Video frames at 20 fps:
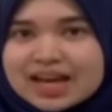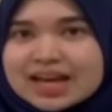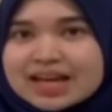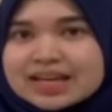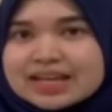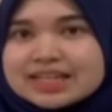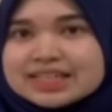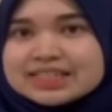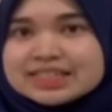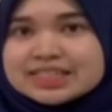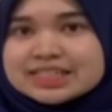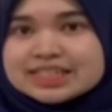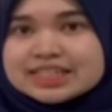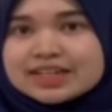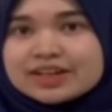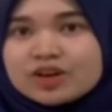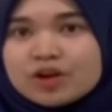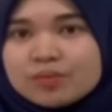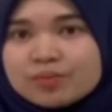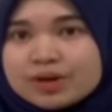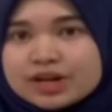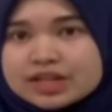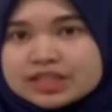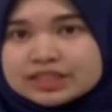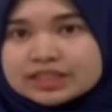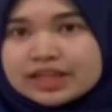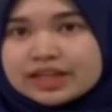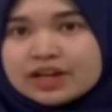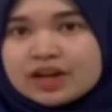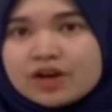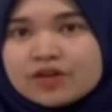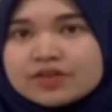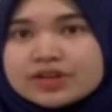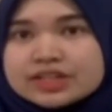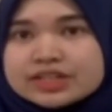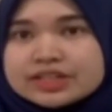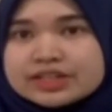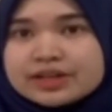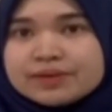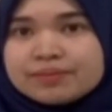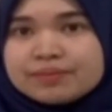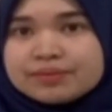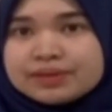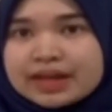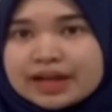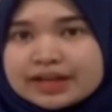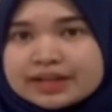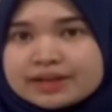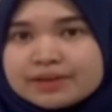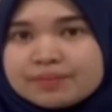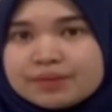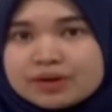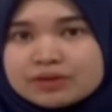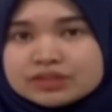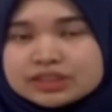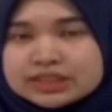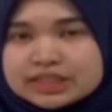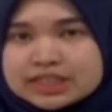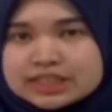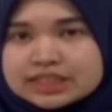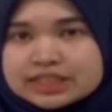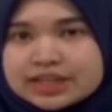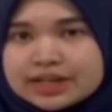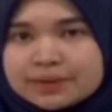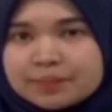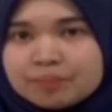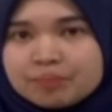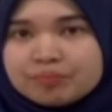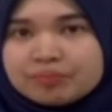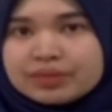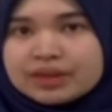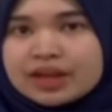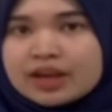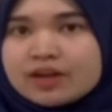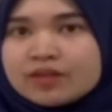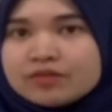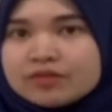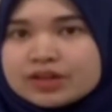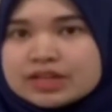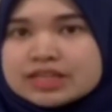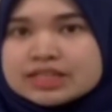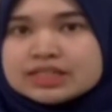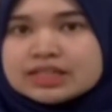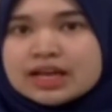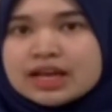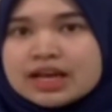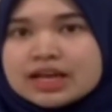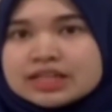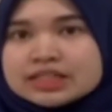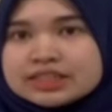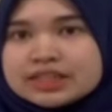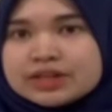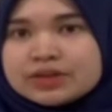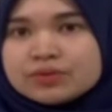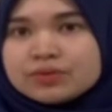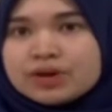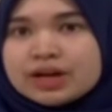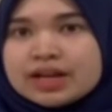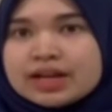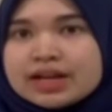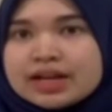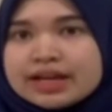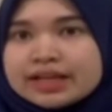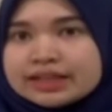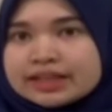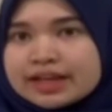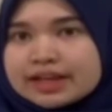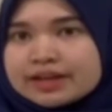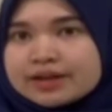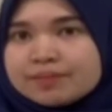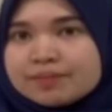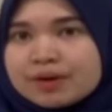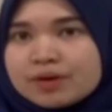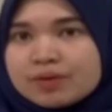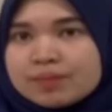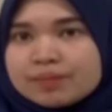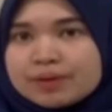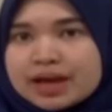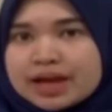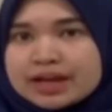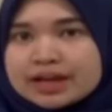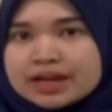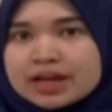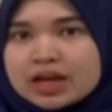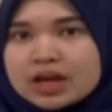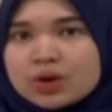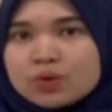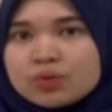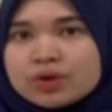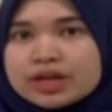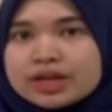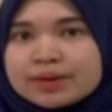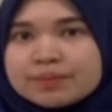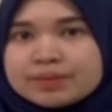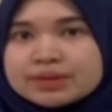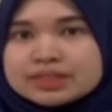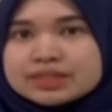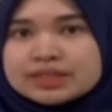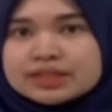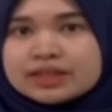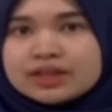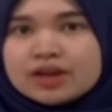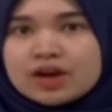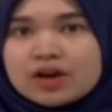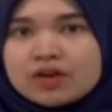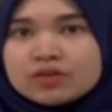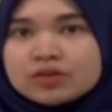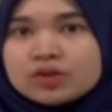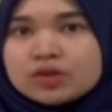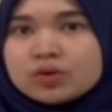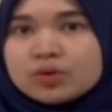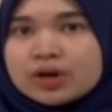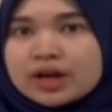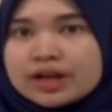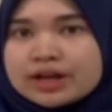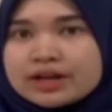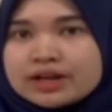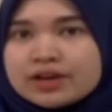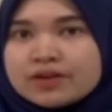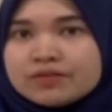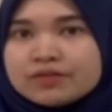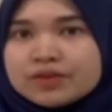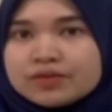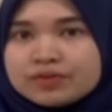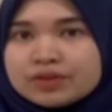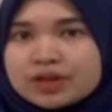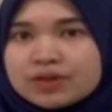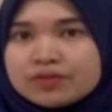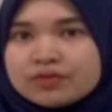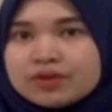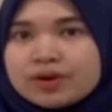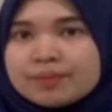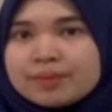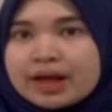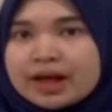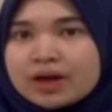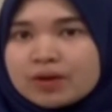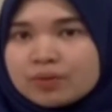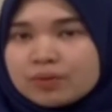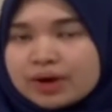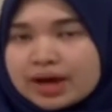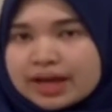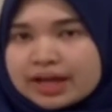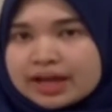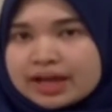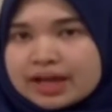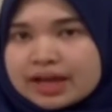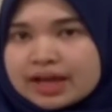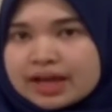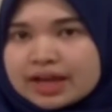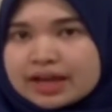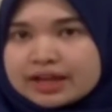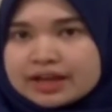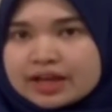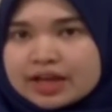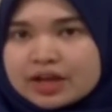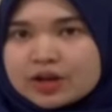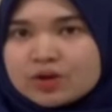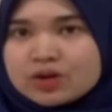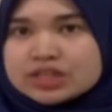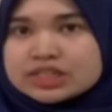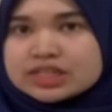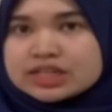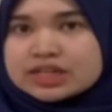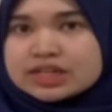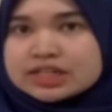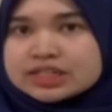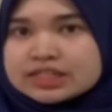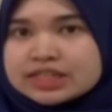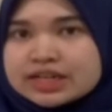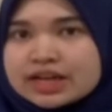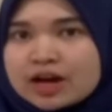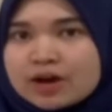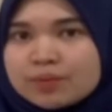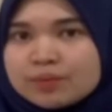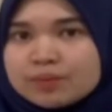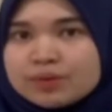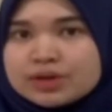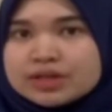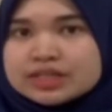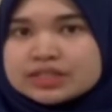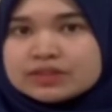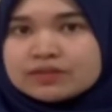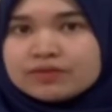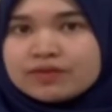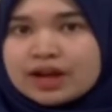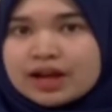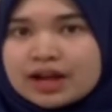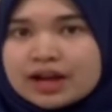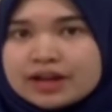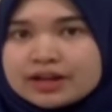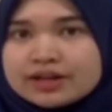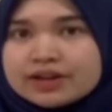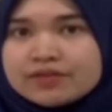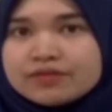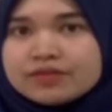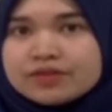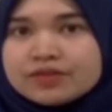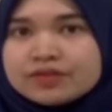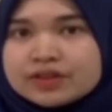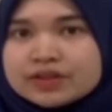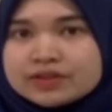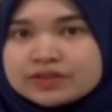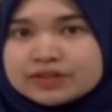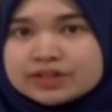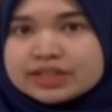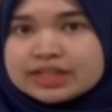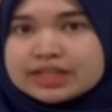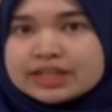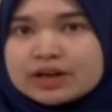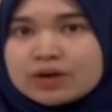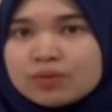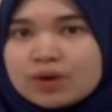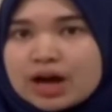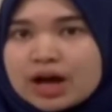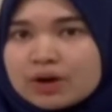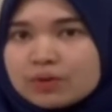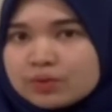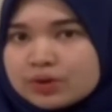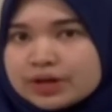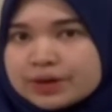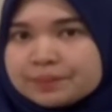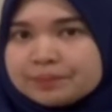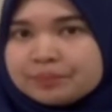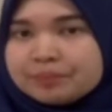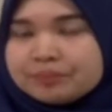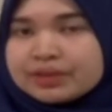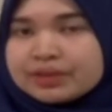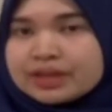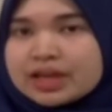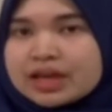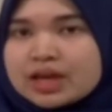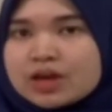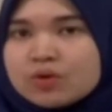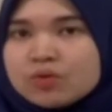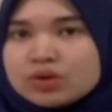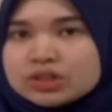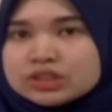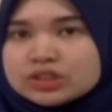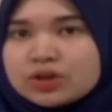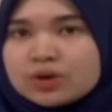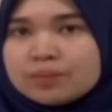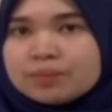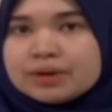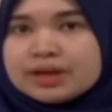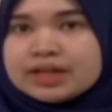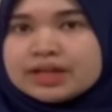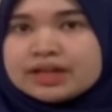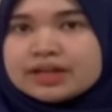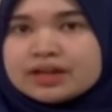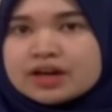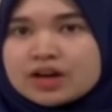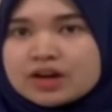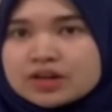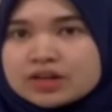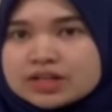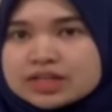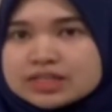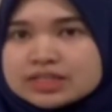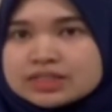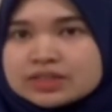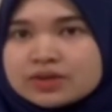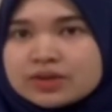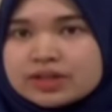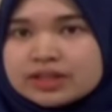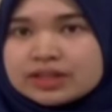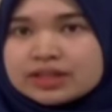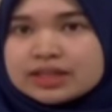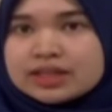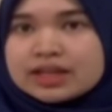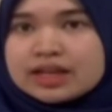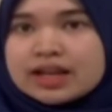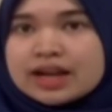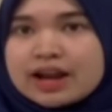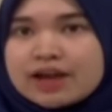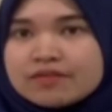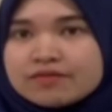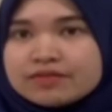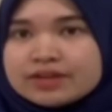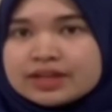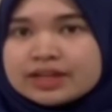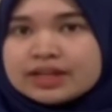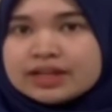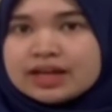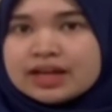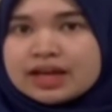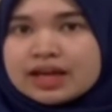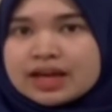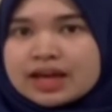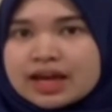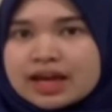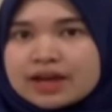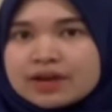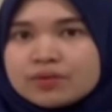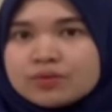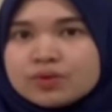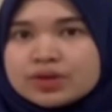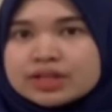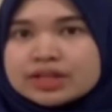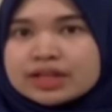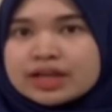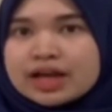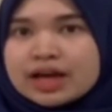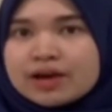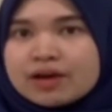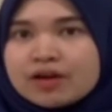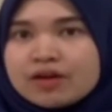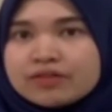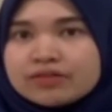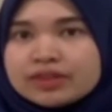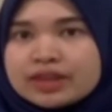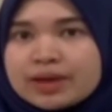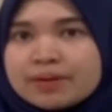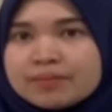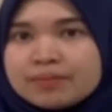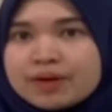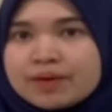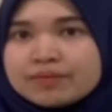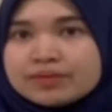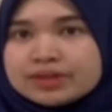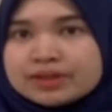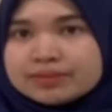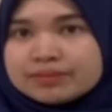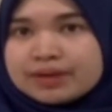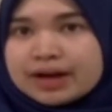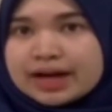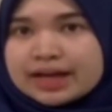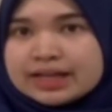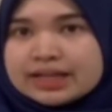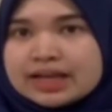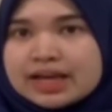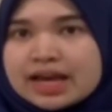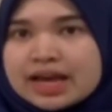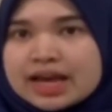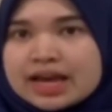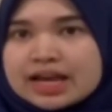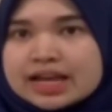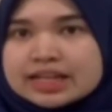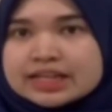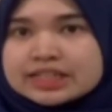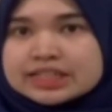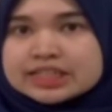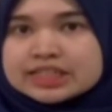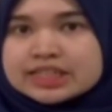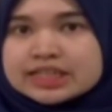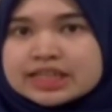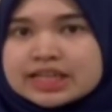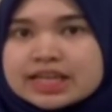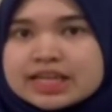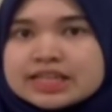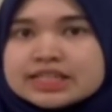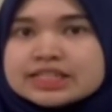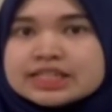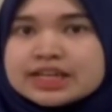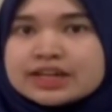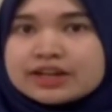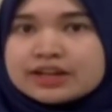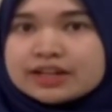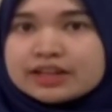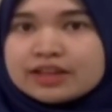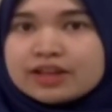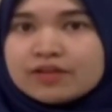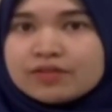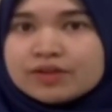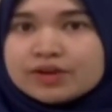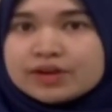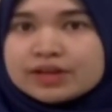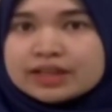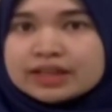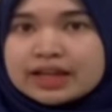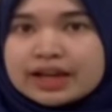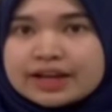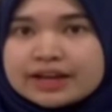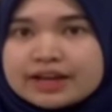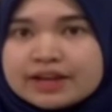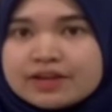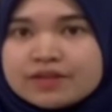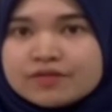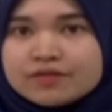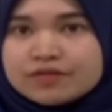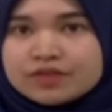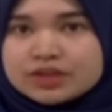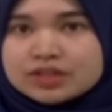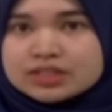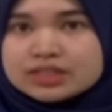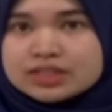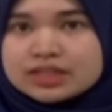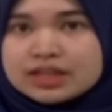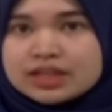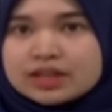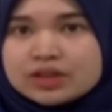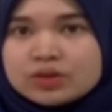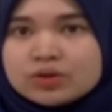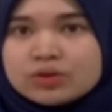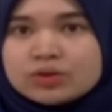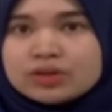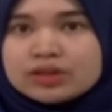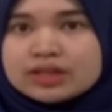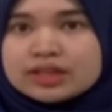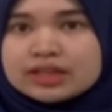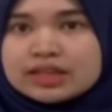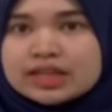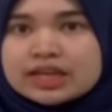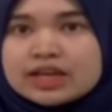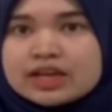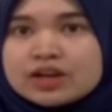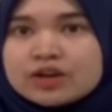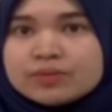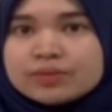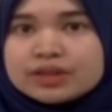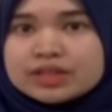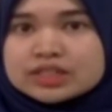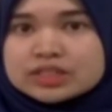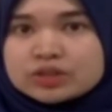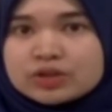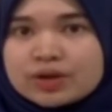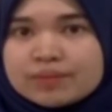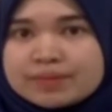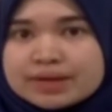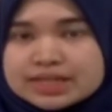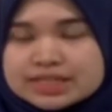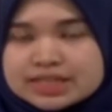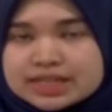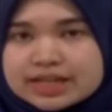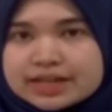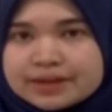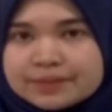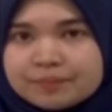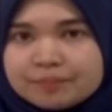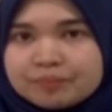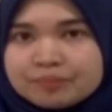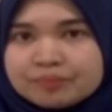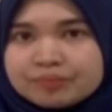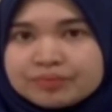This is the comparison of the three tidal power stations. First, Shinhua Lake Tidal Power Plant with capacity of 254 MW and annual generation output is 553 GWh. It was opened in August 2011 and with the help of 10 bulk turbine, electricity is generated from the tidal inflows into 30 km² basin.